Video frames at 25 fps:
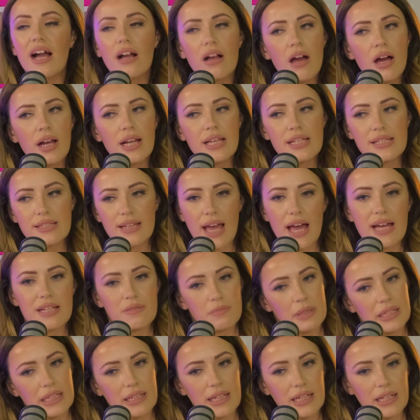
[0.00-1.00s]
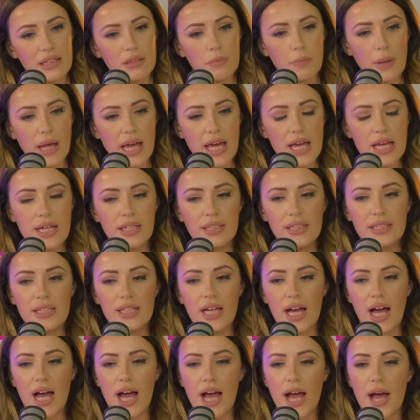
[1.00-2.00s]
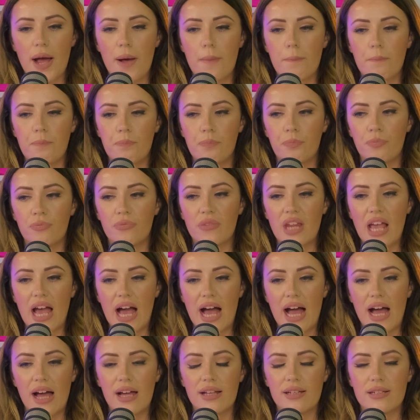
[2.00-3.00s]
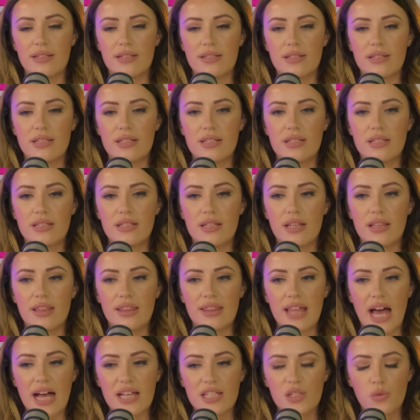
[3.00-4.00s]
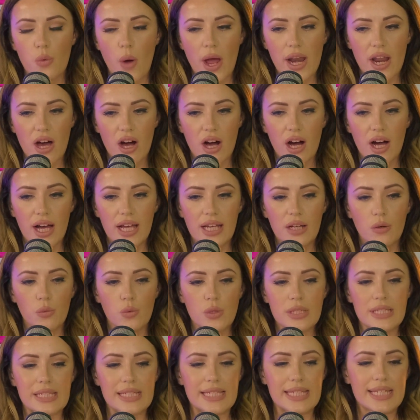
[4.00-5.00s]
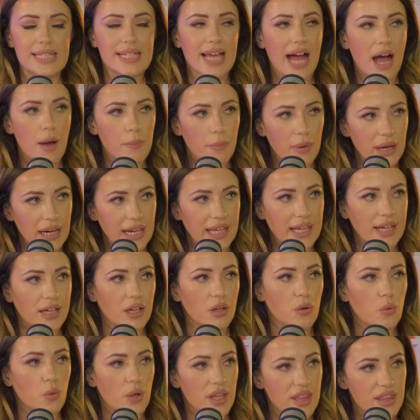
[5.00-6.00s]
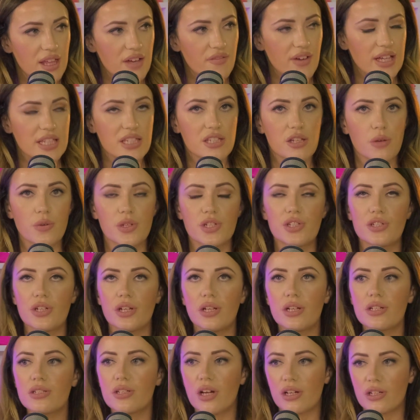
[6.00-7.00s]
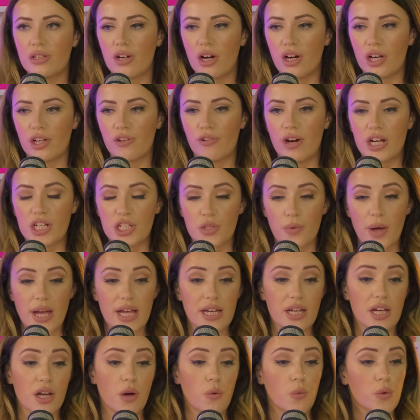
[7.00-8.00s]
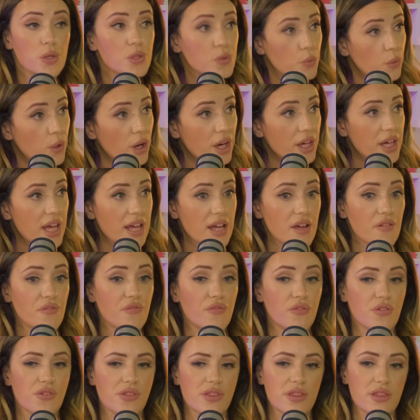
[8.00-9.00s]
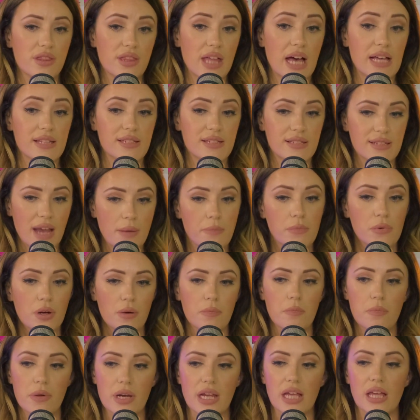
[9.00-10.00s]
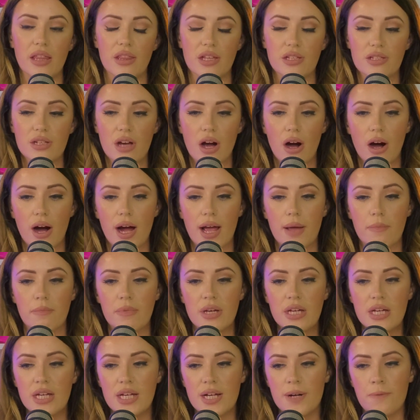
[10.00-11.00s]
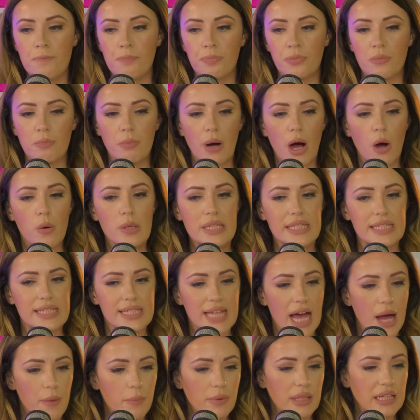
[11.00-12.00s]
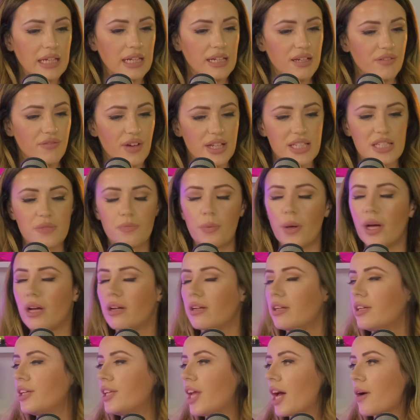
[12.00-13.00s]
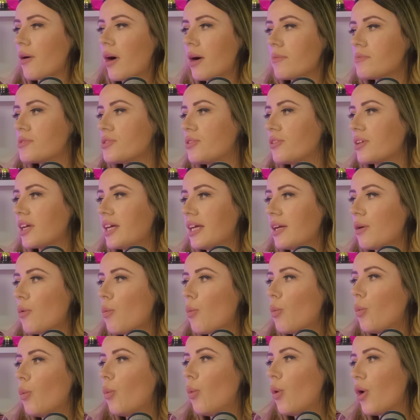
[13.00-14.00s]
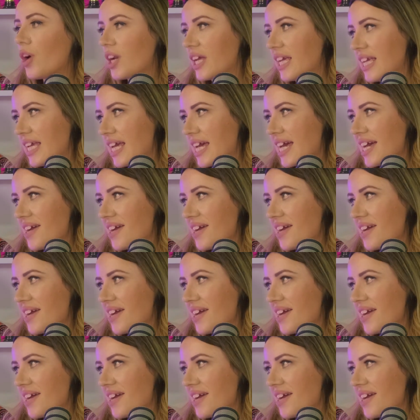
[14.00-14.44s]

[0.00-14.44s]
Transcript: kind of scared me a little bit. And that's when I was dabbling with events. So as soon as I'd kind of graduated, and I was working for that STEM company at the time, but I was dabbling in events, but I'm talking one a year.